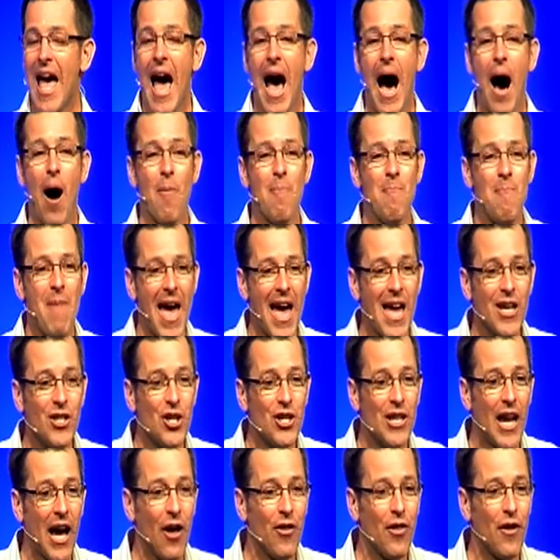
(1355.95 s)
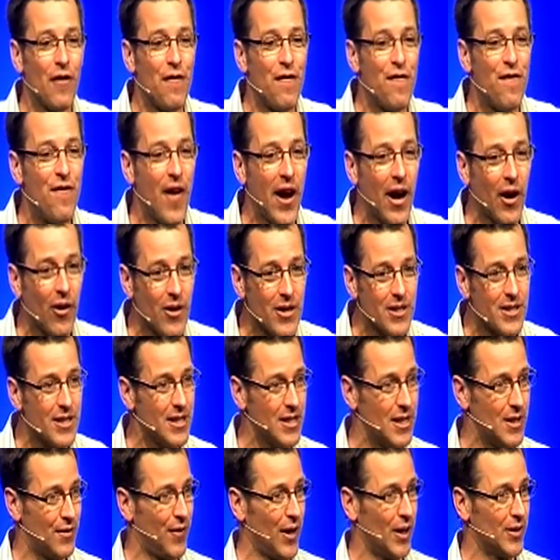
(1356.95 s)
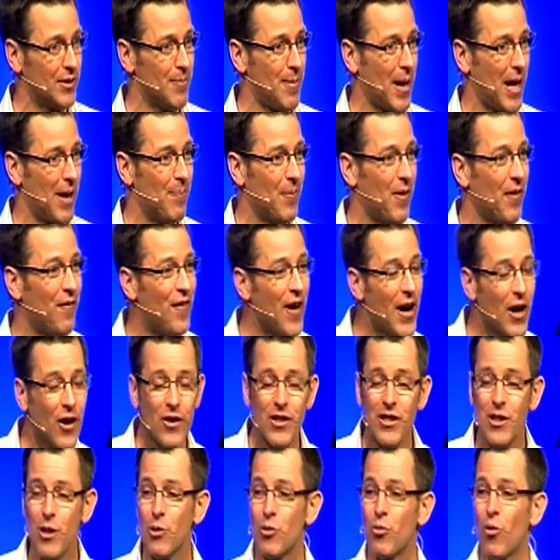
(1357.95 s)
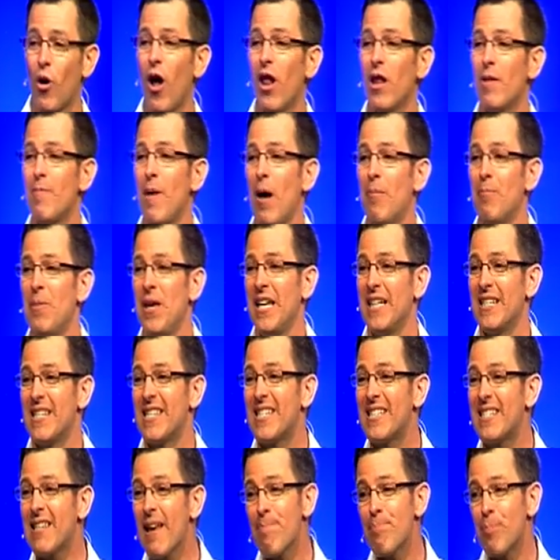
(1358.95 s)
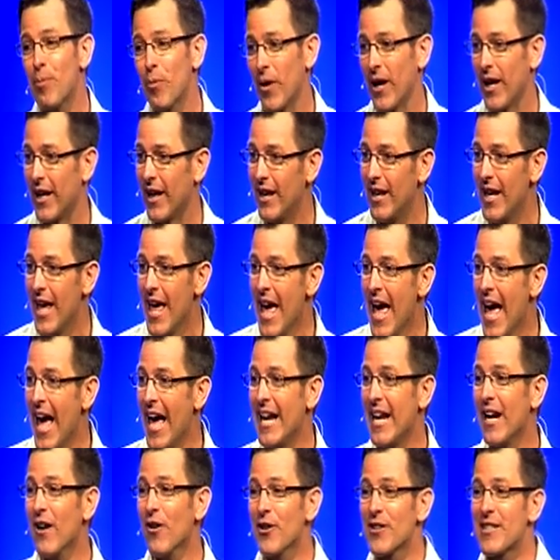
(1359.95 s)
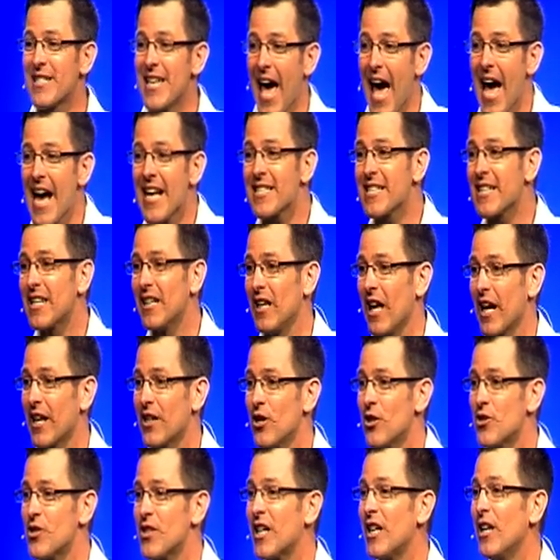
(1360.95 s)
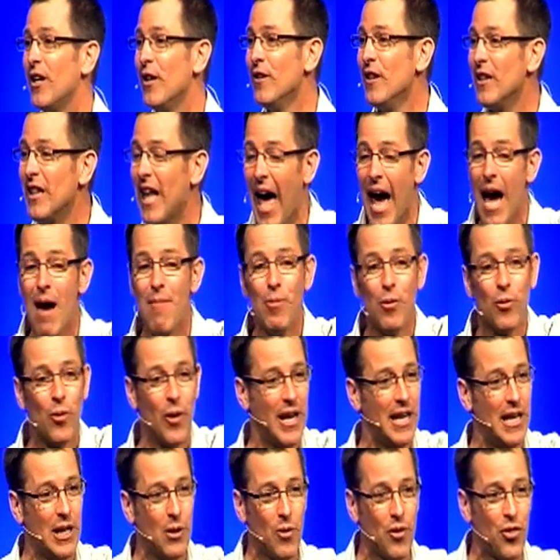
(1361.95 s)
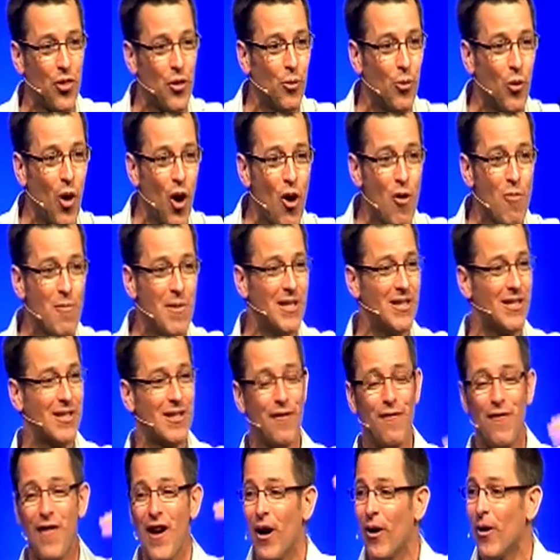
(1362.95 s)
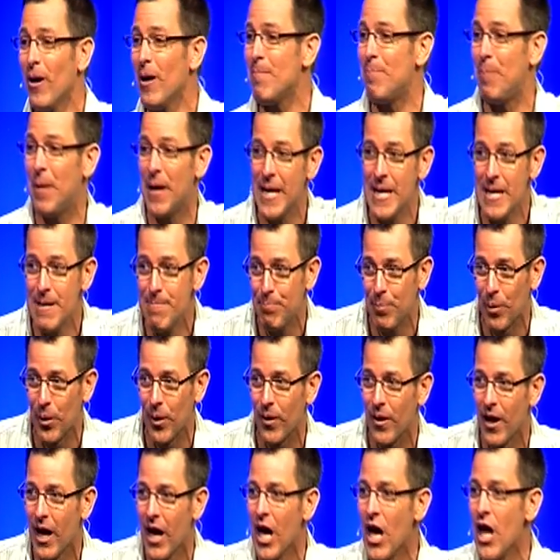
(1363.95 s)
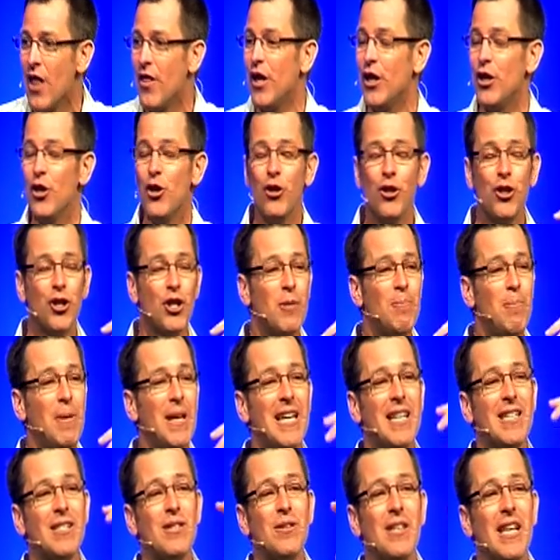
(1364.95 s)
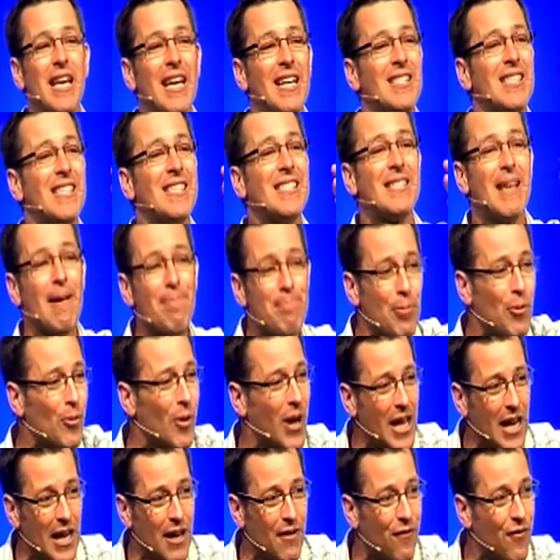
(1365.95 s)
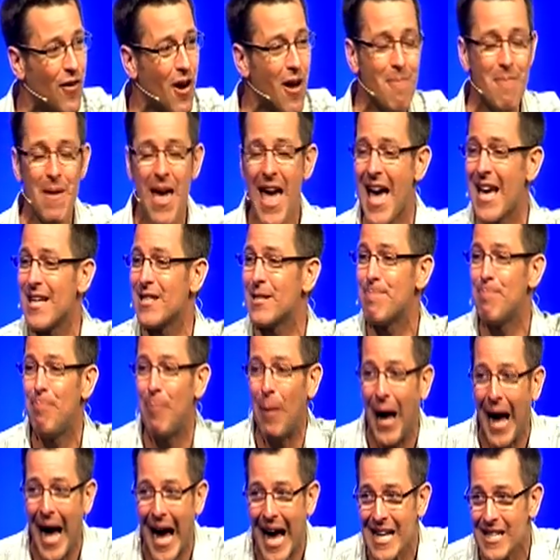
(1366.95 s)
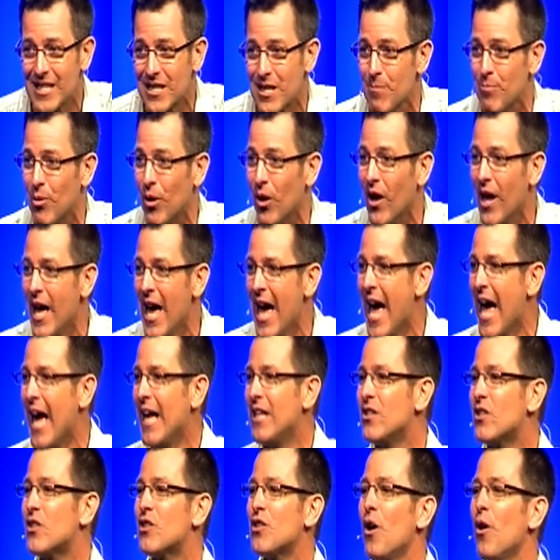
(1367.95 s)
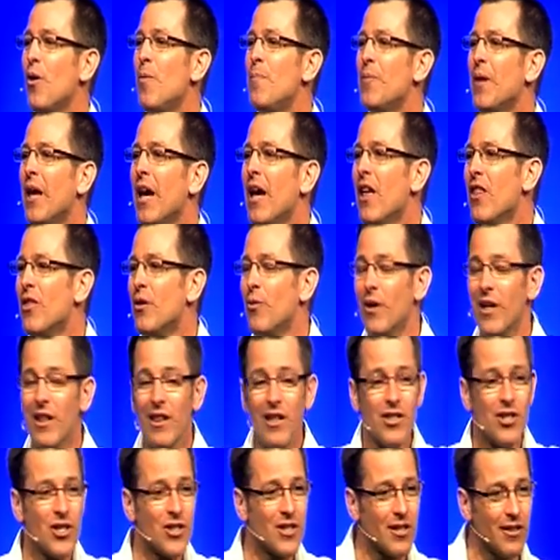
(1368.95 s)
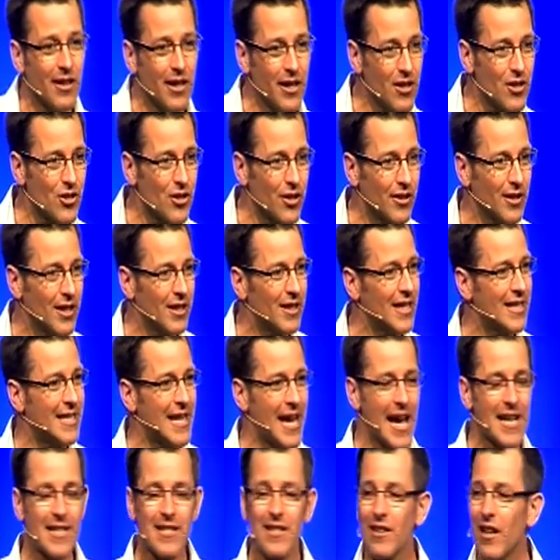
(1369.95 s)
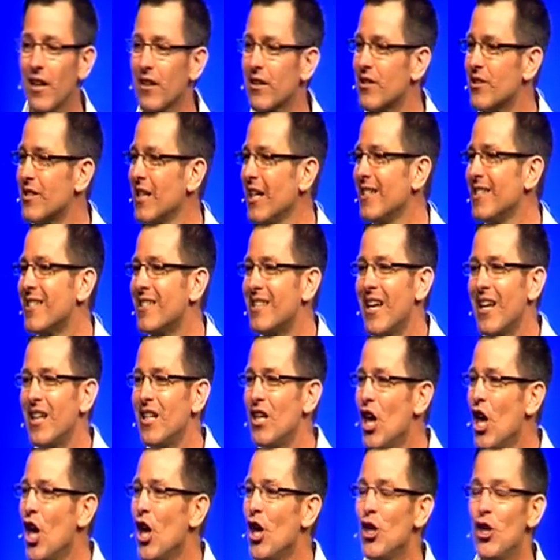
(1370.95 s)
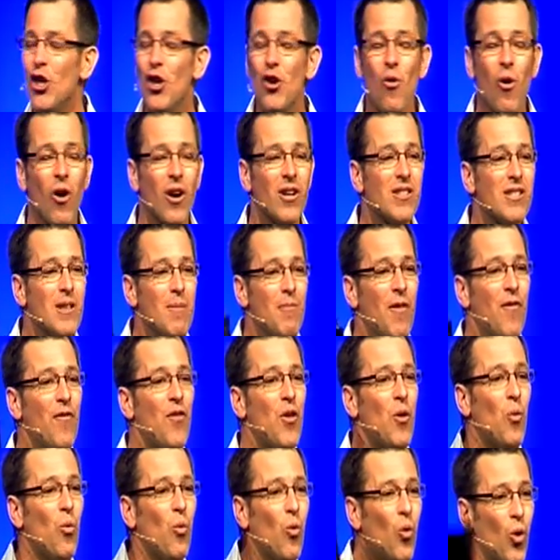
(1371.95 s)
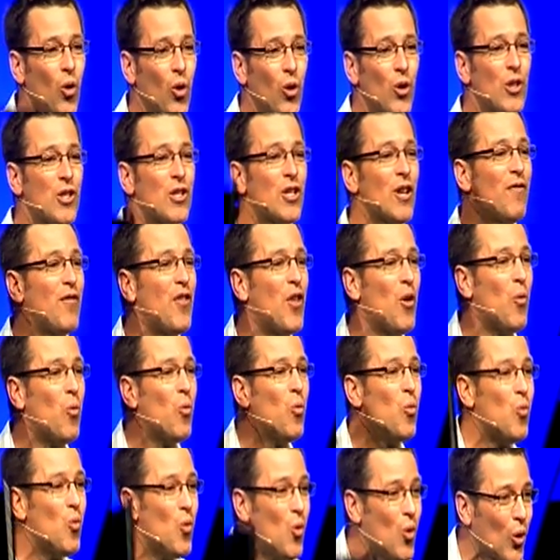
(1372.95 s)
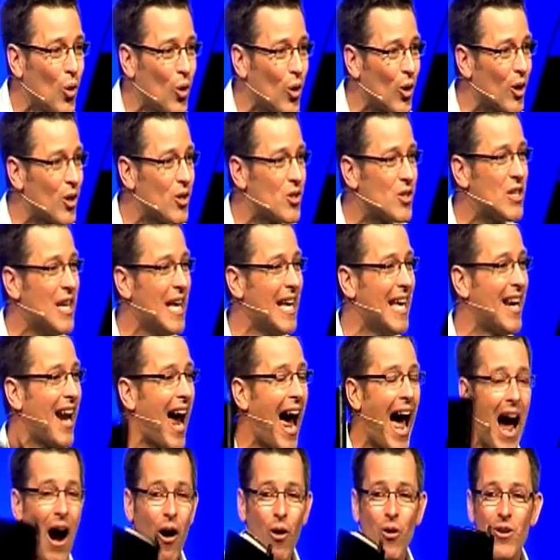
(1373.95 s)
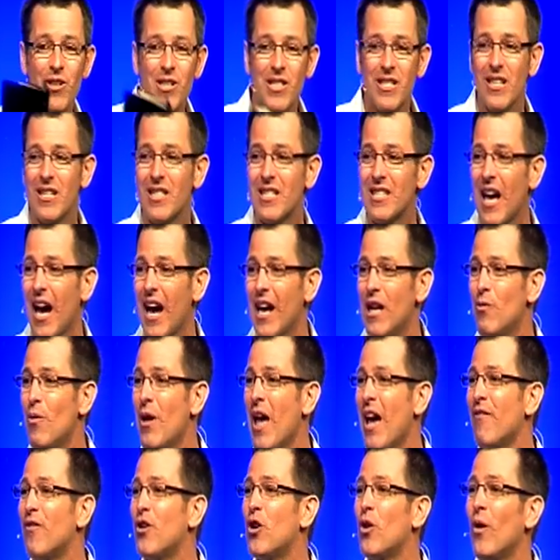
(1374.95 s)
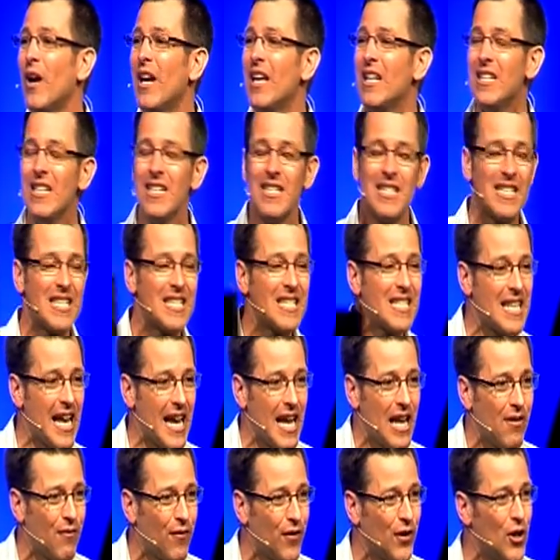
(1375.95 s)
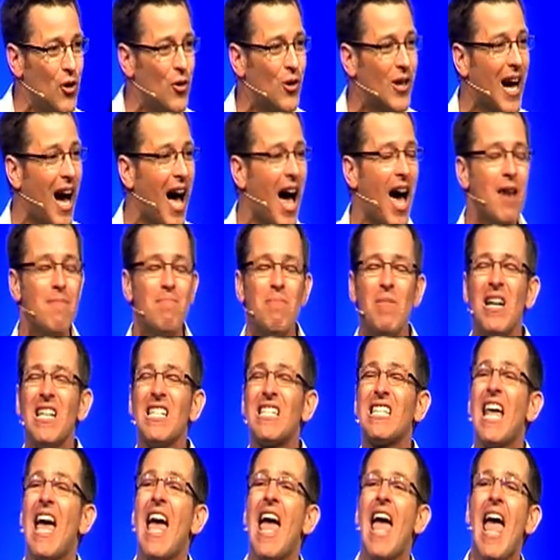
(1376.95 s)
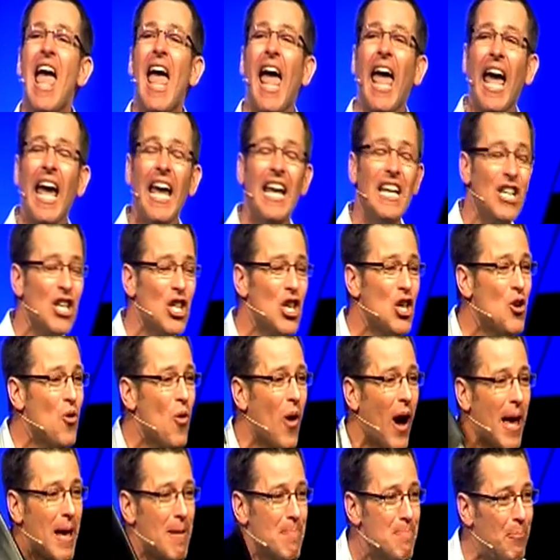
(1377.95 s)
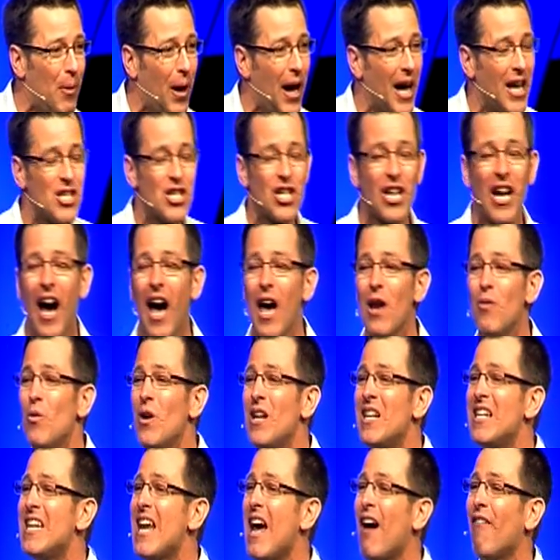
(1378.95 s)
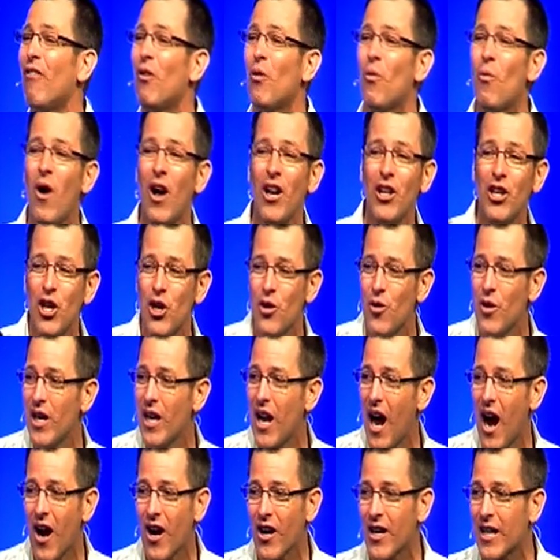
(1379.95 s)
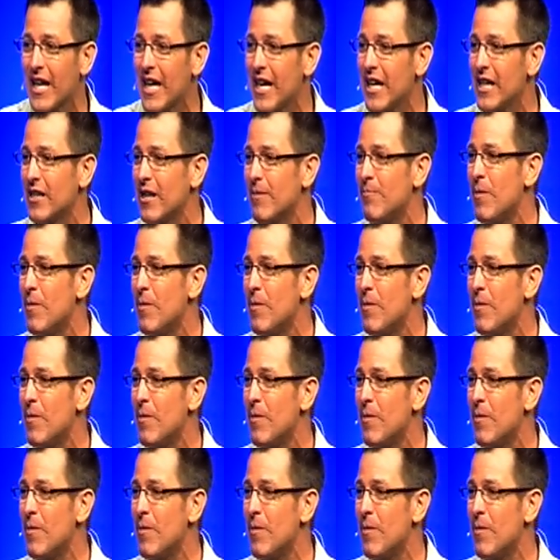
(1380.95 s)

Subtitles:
Imagine how the Pharisees felt about them. The Pharisees were all about being separated, and here are tax collectors collaborating with the Romans, the very people that you should be as separated from as possible. And so the religious leaders looked at the tax collectors and said, you are some of the worst in our society. We have great disdain for you. God must hate you a bunch. God would never want you in our kingdom.